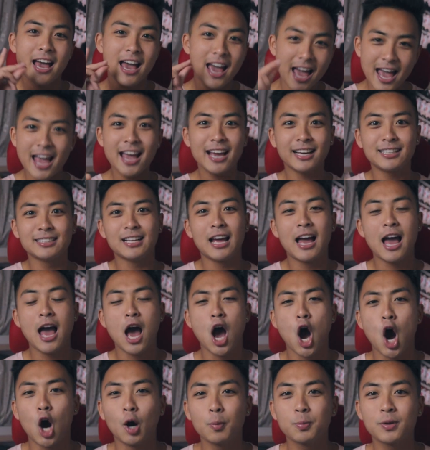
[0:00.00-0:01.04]
And
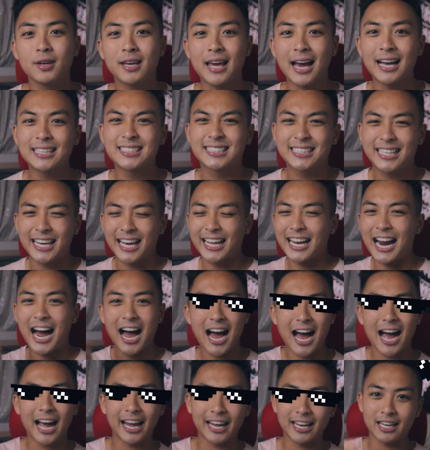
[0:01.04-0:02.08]
hope you guys get
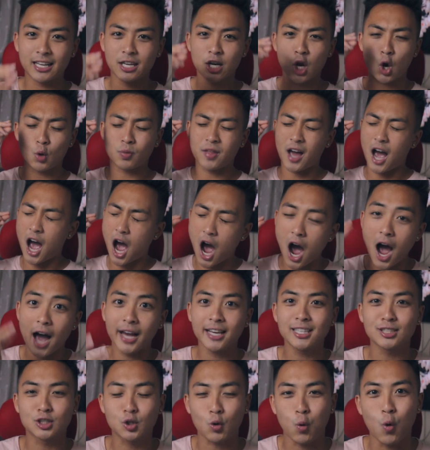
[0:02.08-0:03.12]
high. No, the
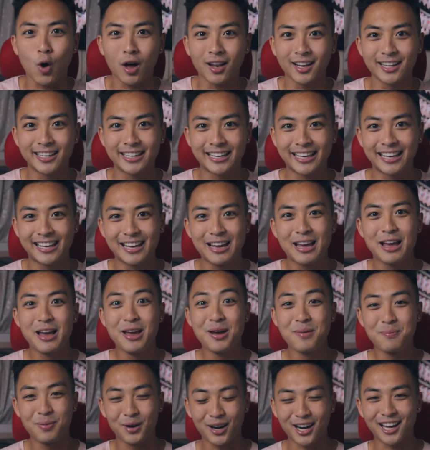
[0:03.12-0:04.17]
highest quality
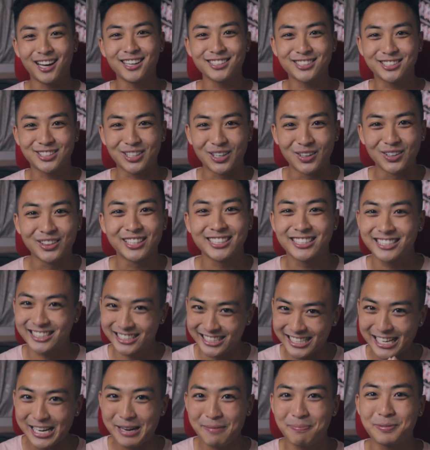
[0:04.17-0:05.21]
but also the
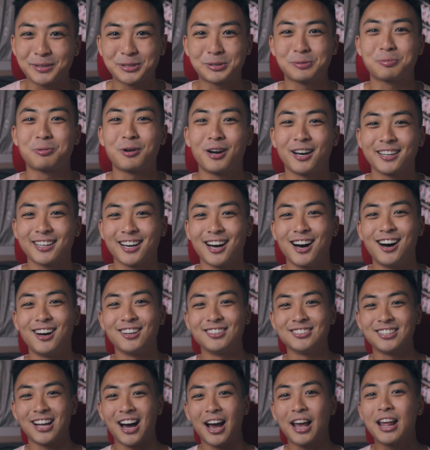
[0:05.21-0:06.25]
cheapest product
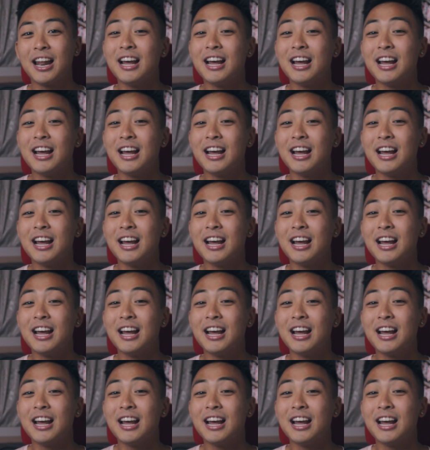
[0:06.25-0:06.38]
online